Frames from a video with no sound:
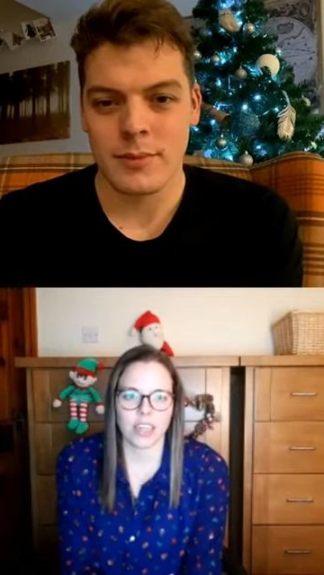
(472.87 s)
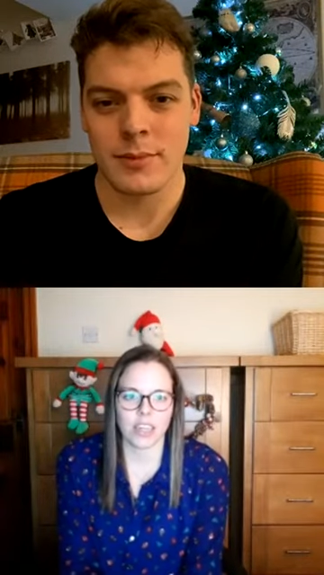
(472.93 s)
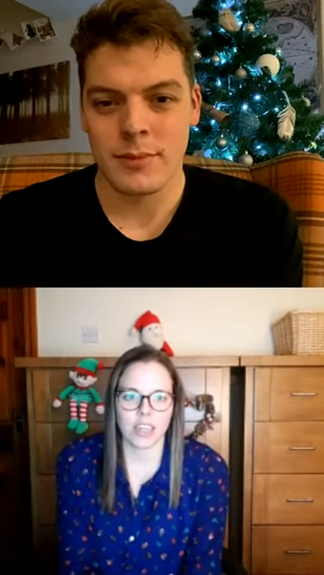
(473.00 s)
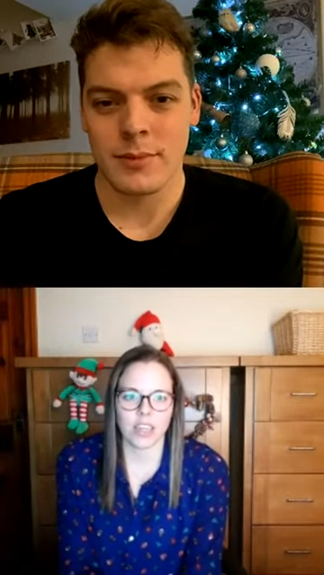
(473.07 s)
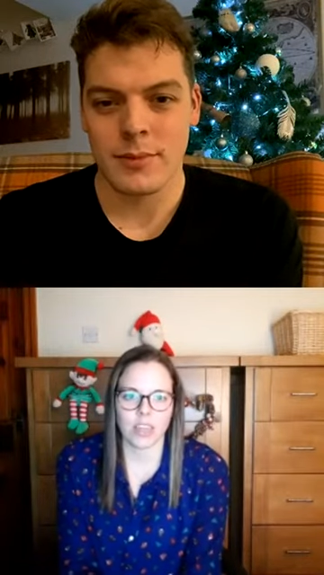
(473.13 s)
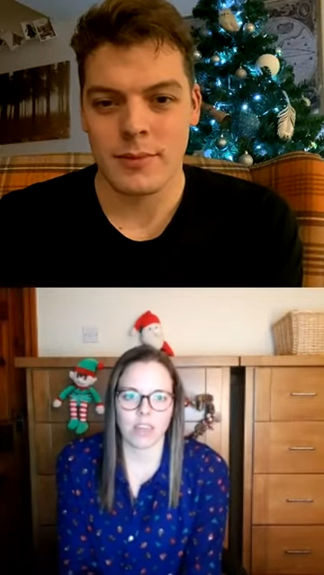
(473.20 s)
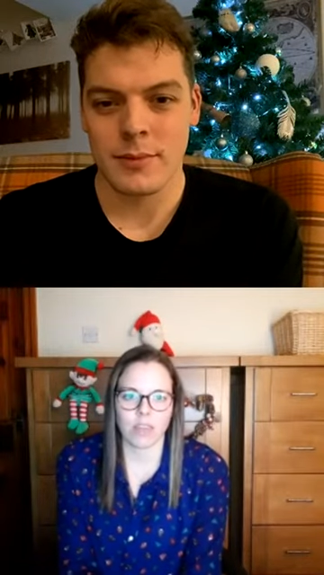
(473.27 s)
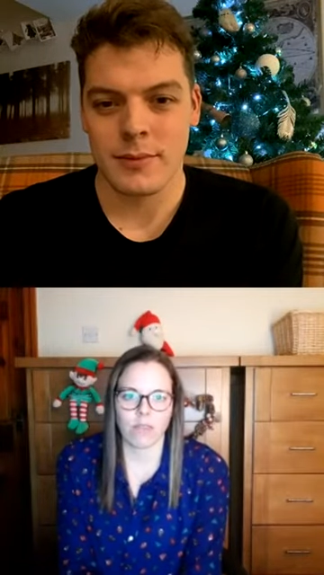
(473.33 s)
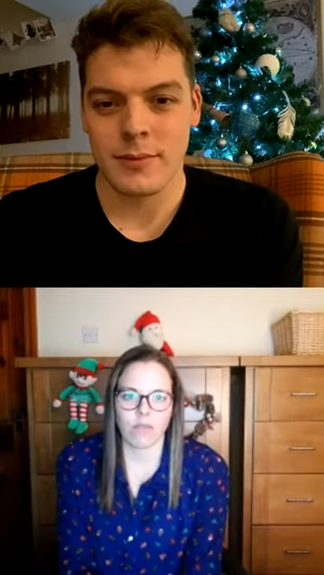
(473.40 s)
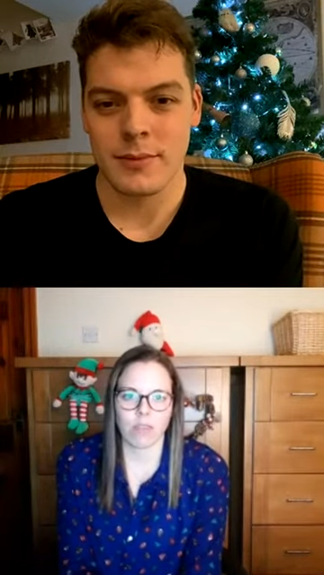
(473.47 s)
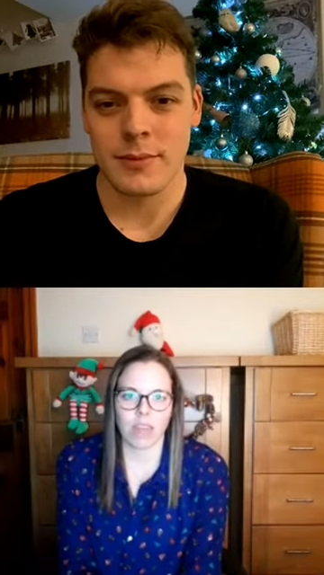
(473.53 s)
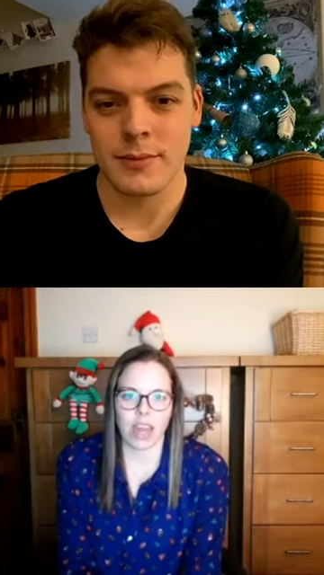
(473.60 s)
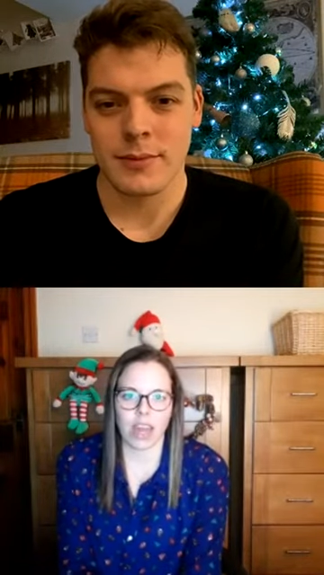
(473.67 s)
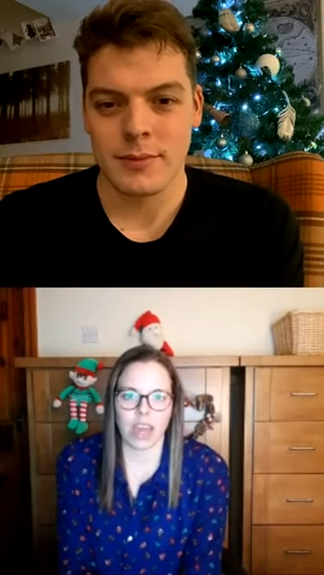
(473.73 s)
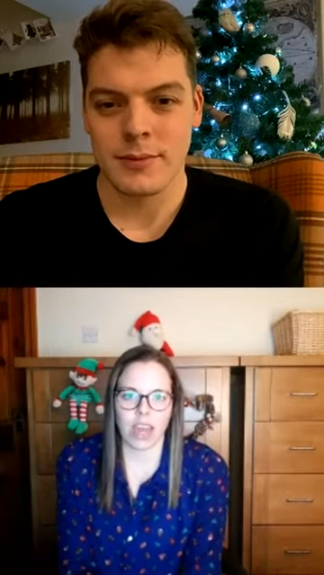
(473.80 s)

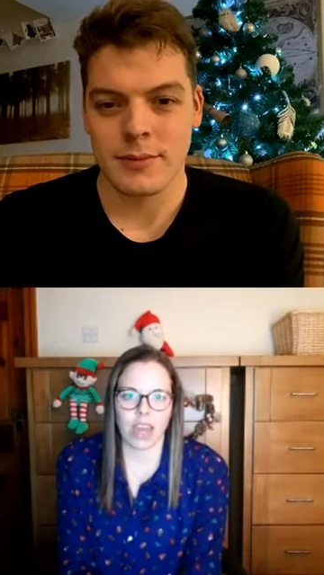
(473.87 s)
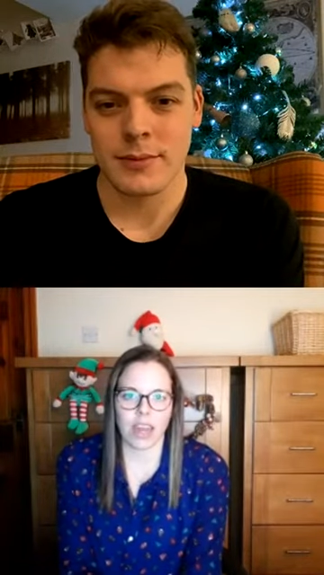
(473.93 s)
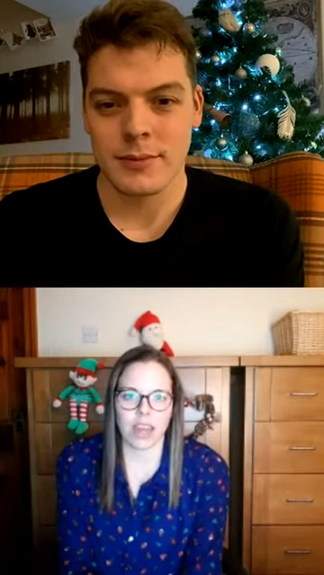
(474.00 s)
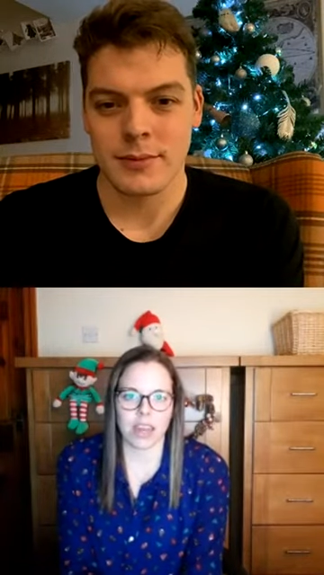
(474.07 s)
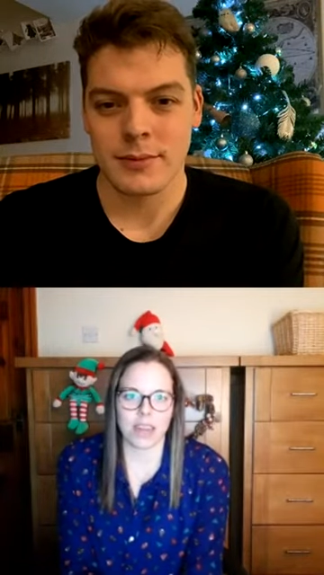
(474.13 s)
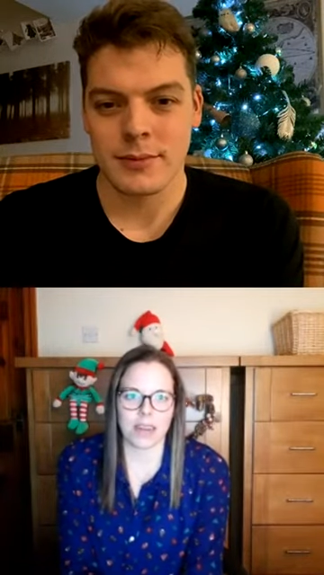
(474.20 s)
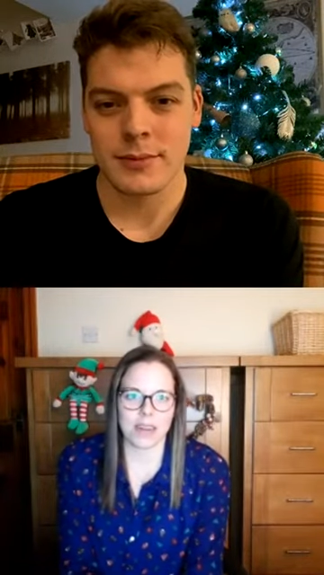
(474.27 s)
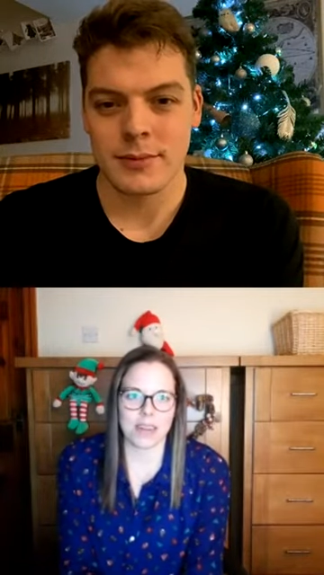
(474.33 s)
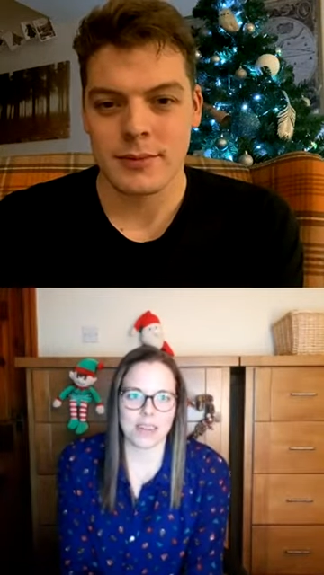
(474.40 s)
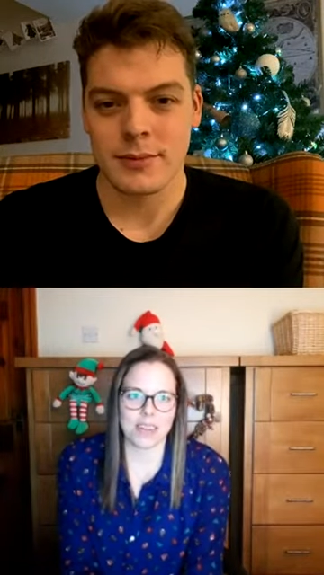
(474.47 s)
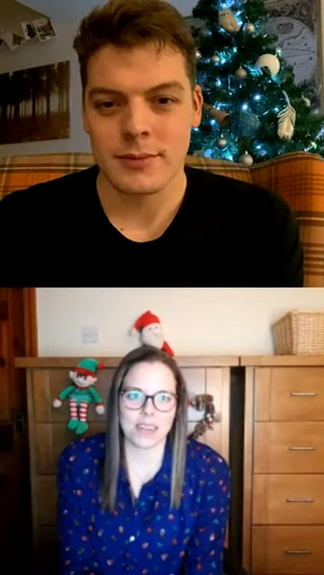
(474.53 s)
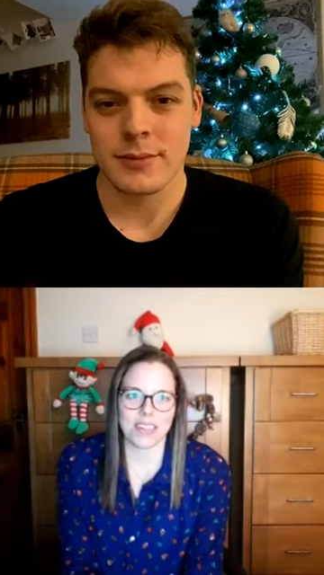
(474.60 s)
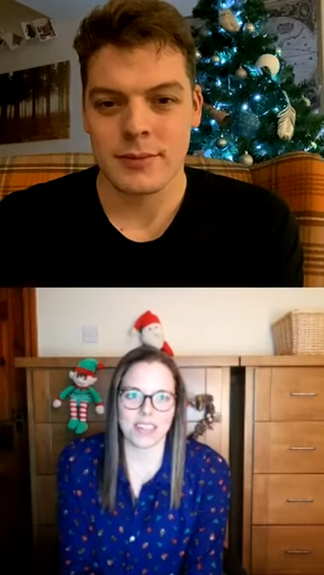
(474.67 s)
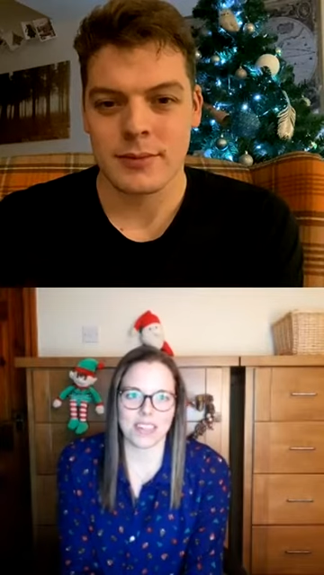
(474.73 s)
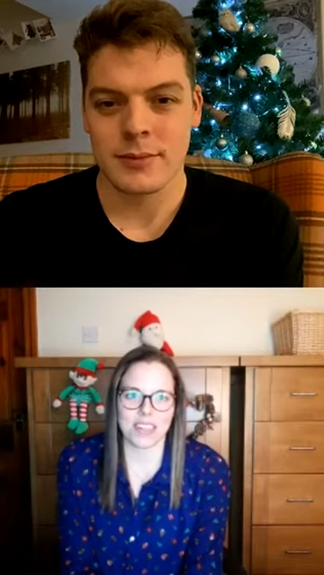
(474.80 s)
[no speech]